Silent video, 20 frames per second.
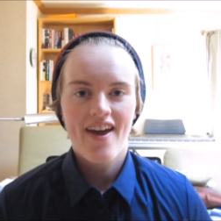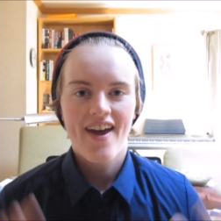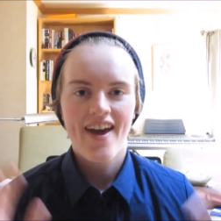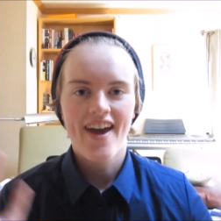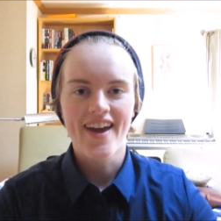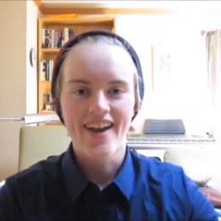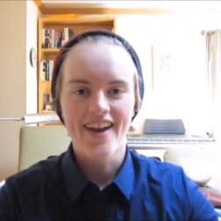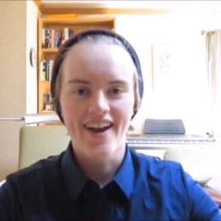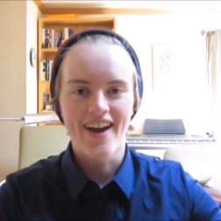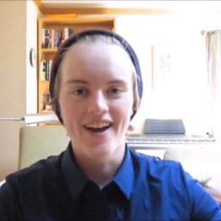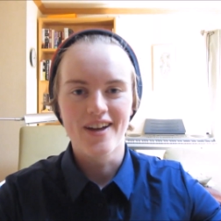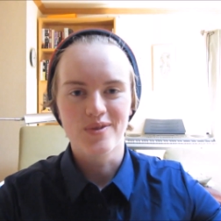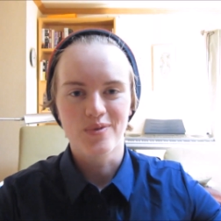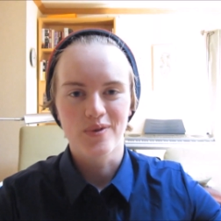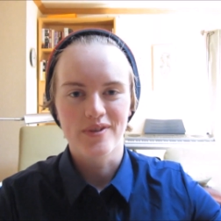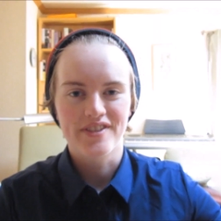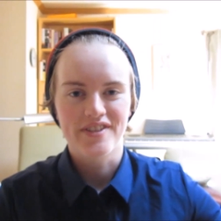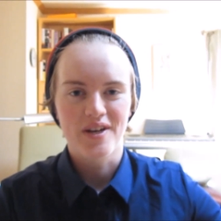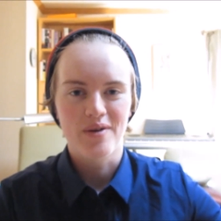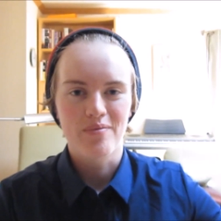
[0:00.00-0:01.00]
Hey guys,
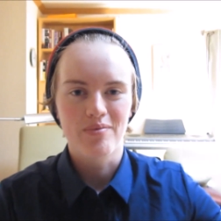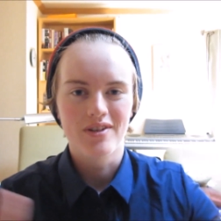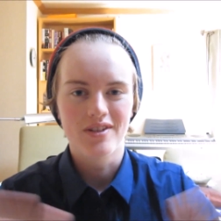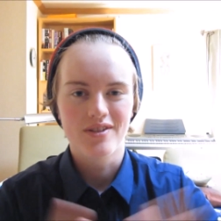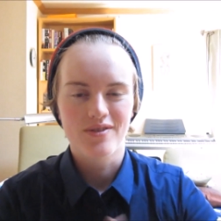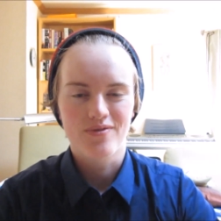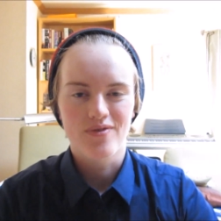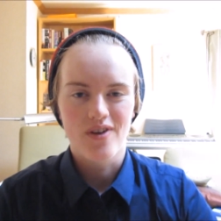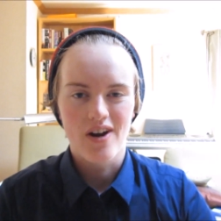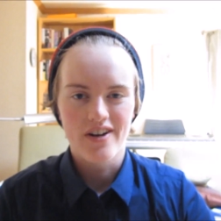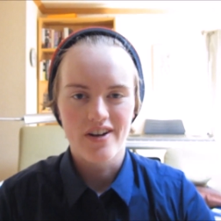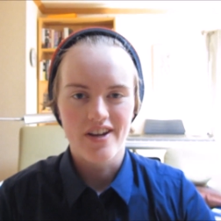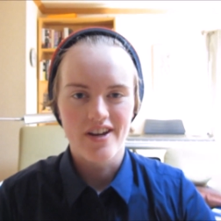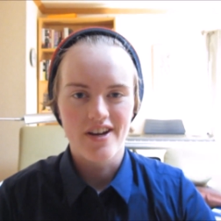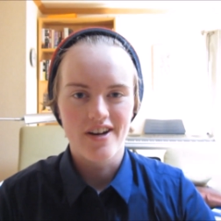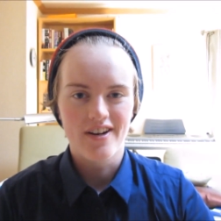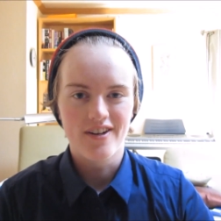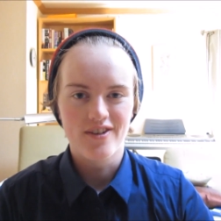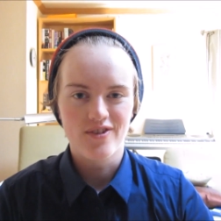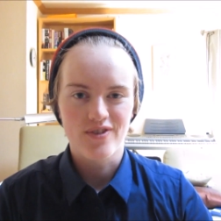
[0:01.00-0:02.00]
what's up? It's Friday
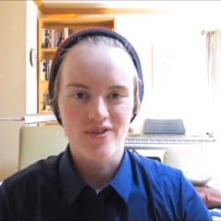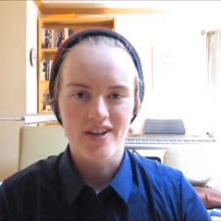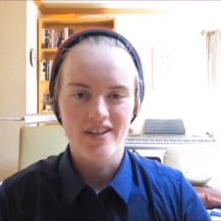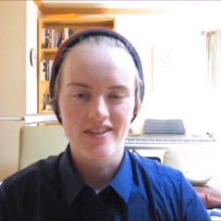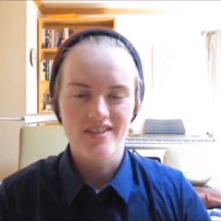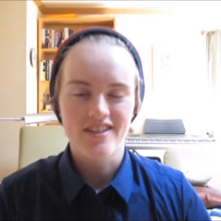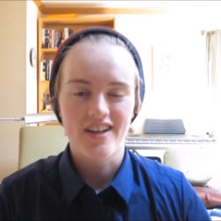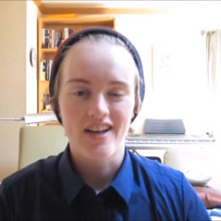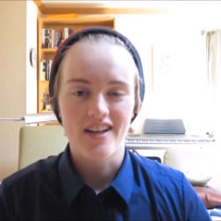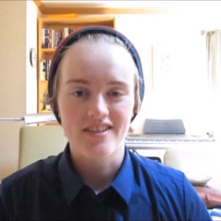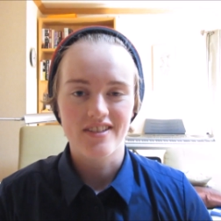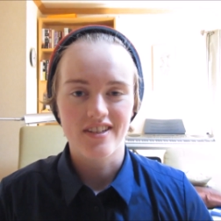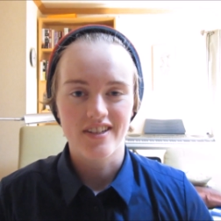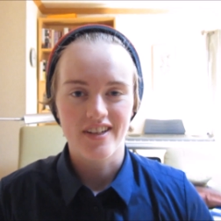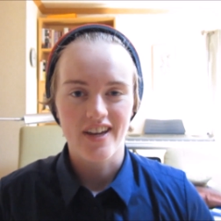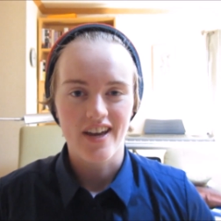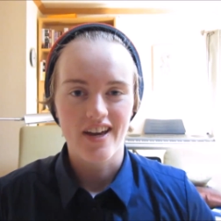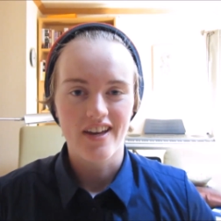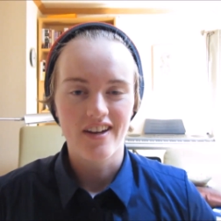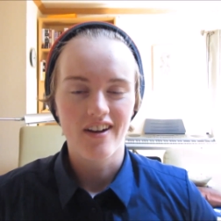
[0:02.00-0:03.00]
here on
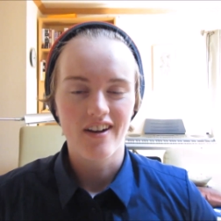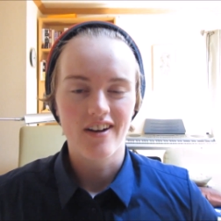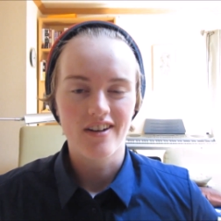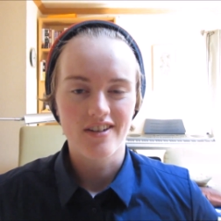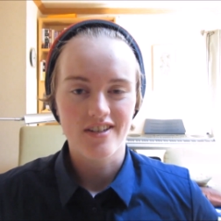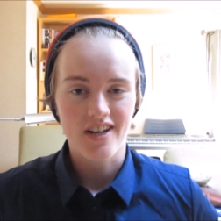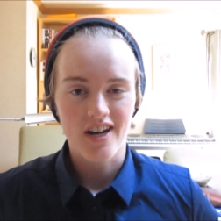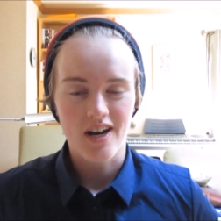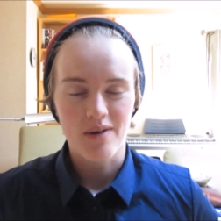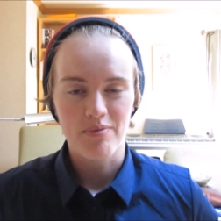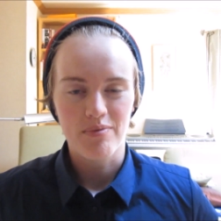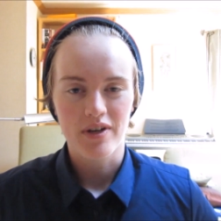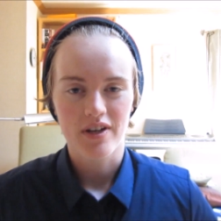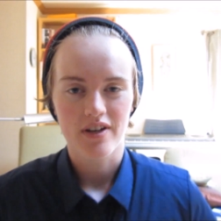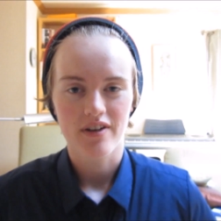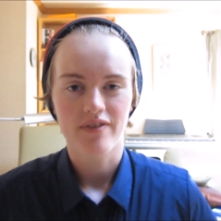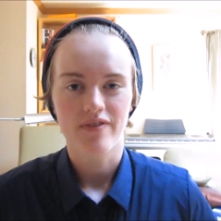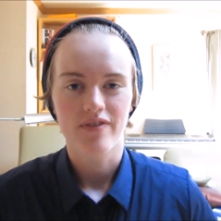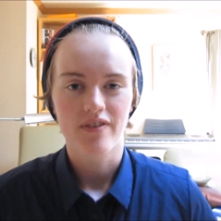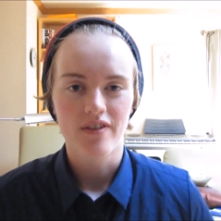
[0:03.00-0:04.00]
Transtastic, and our topic
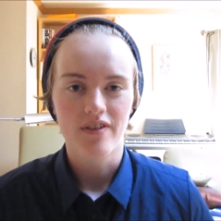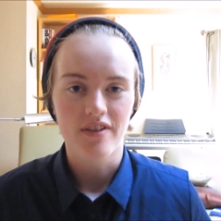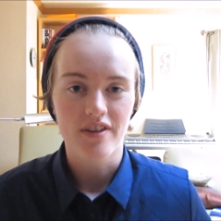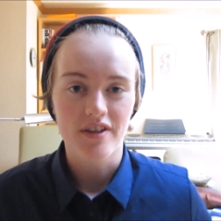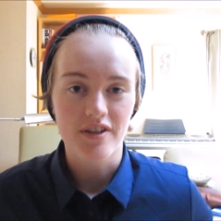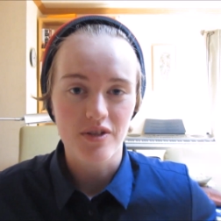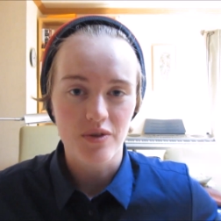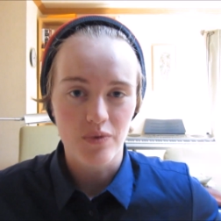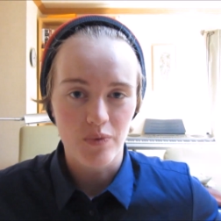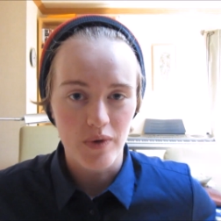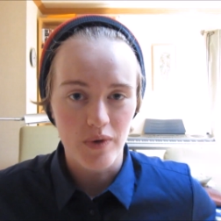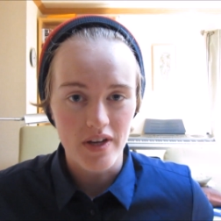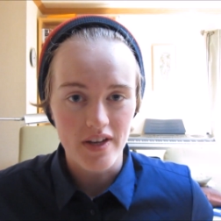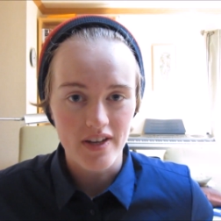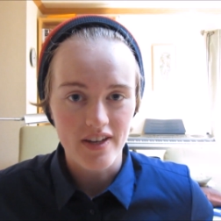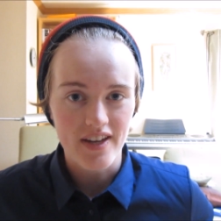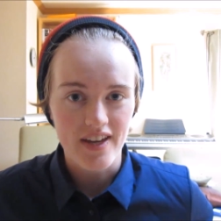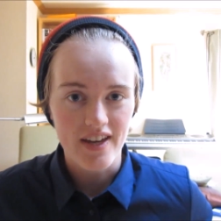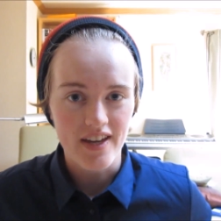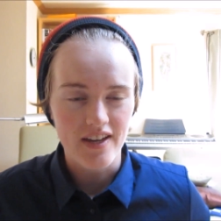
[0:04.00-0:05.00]
for this
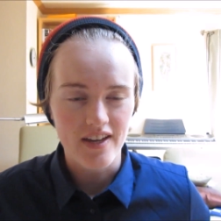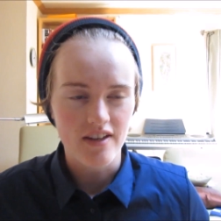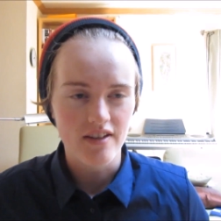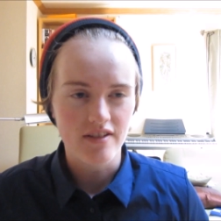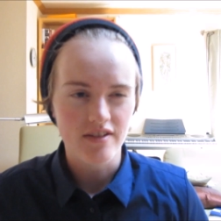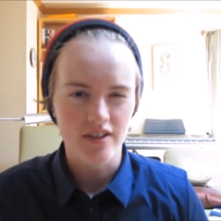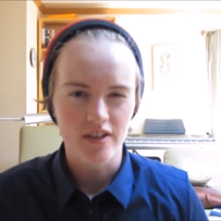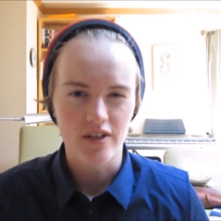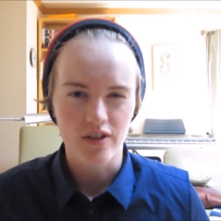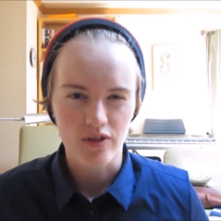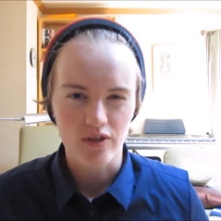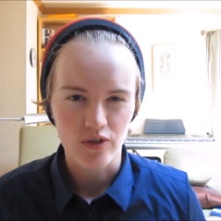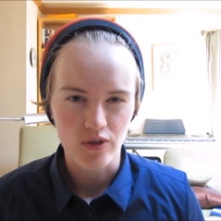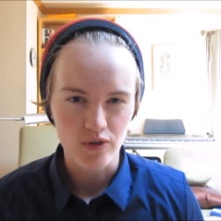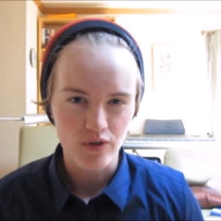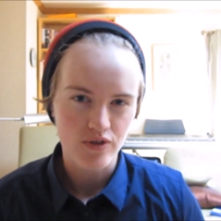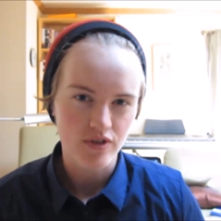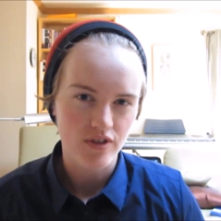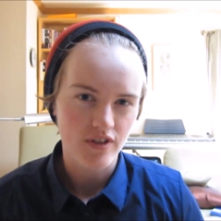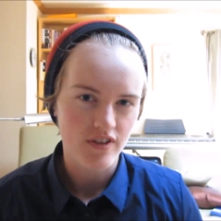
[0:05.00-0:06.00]
week is
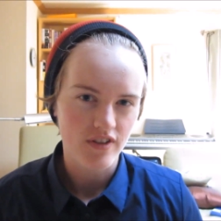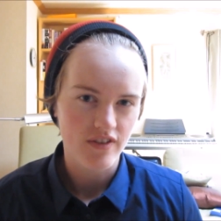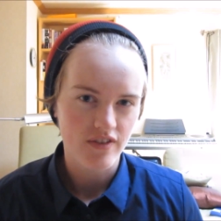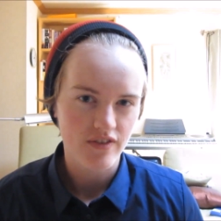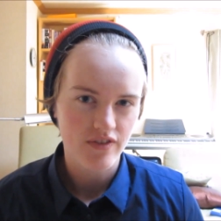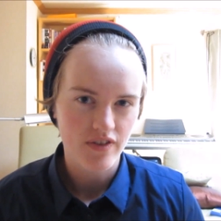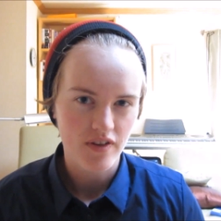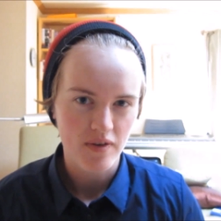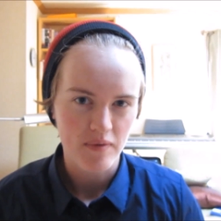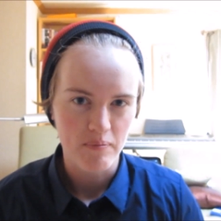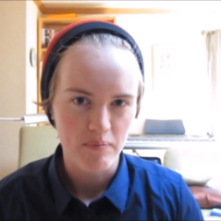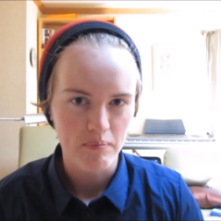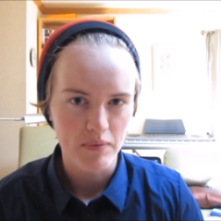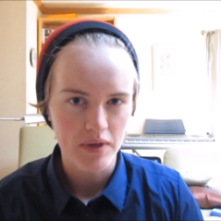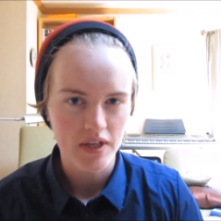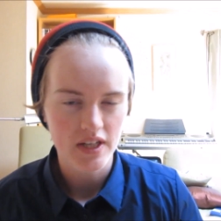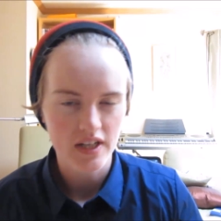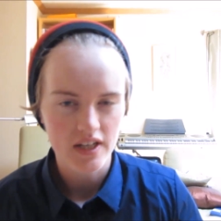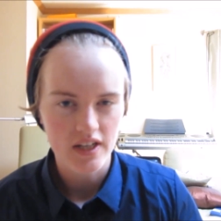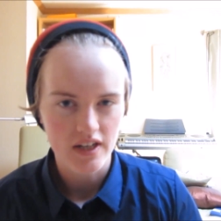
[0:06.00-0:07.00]
inclusive
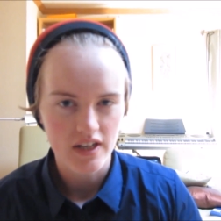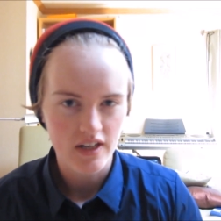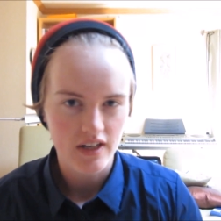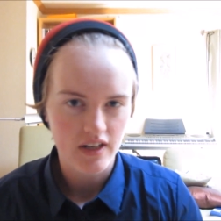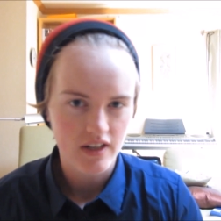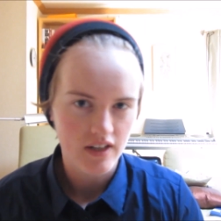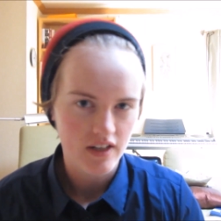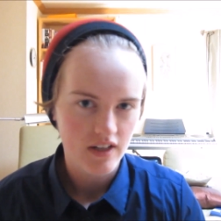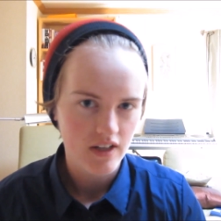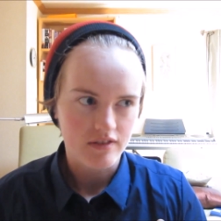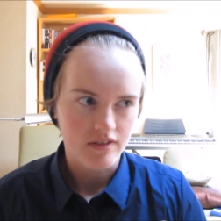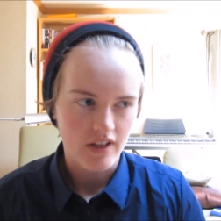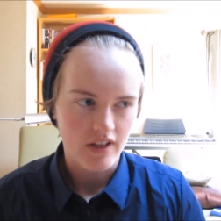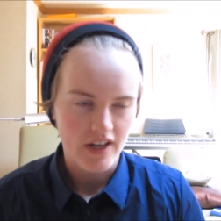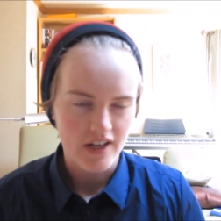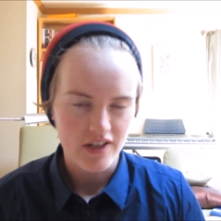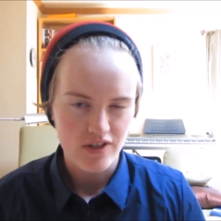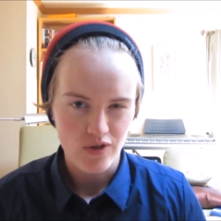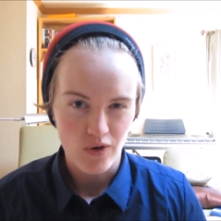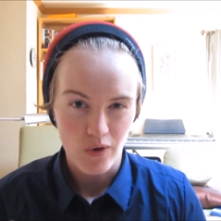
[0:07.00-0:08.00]
media
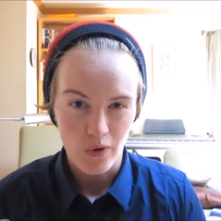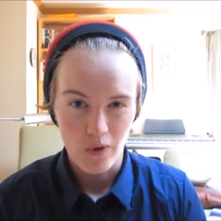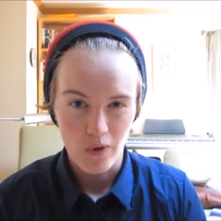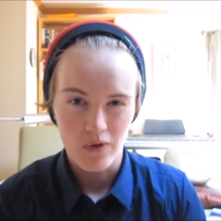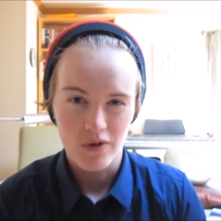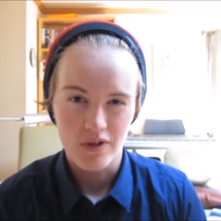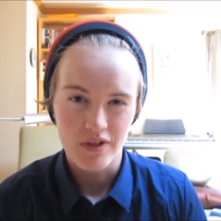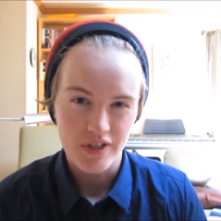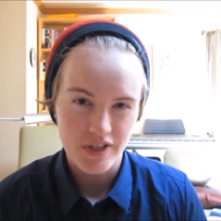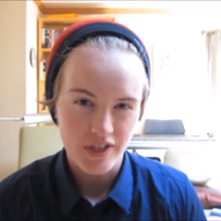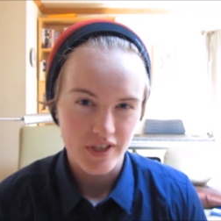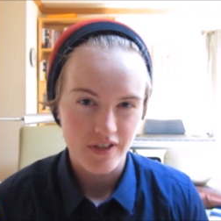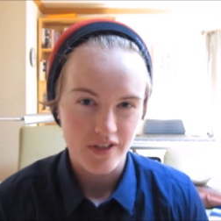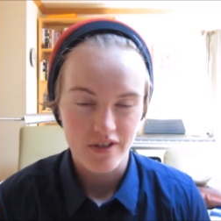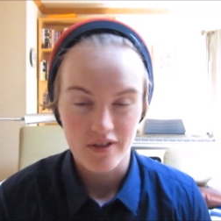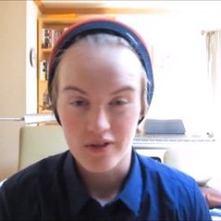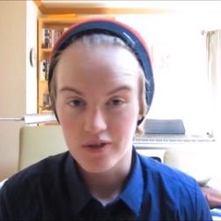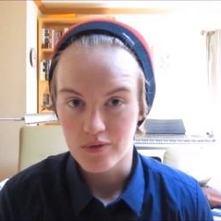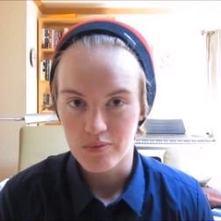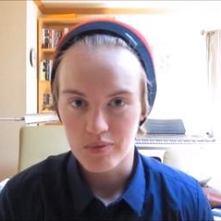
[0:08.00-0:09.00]
slash orange is
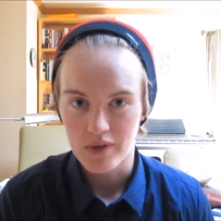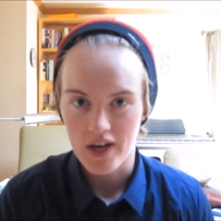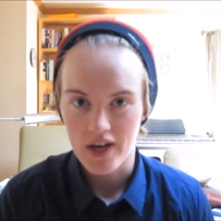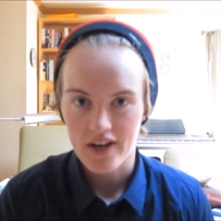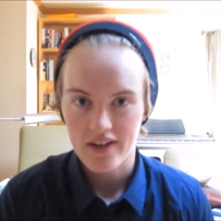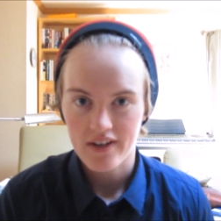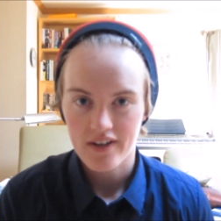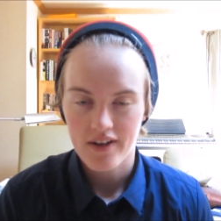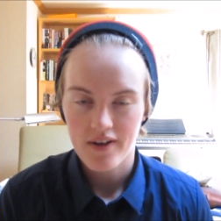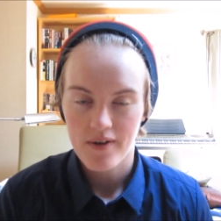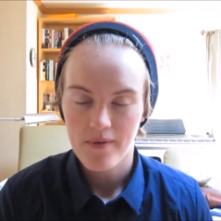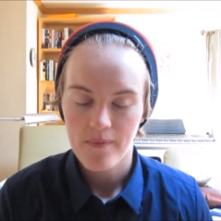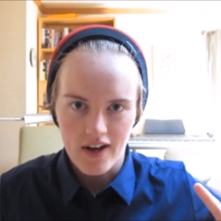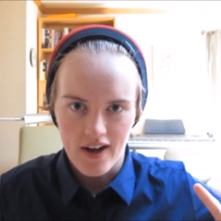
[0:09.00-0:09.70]
the new black.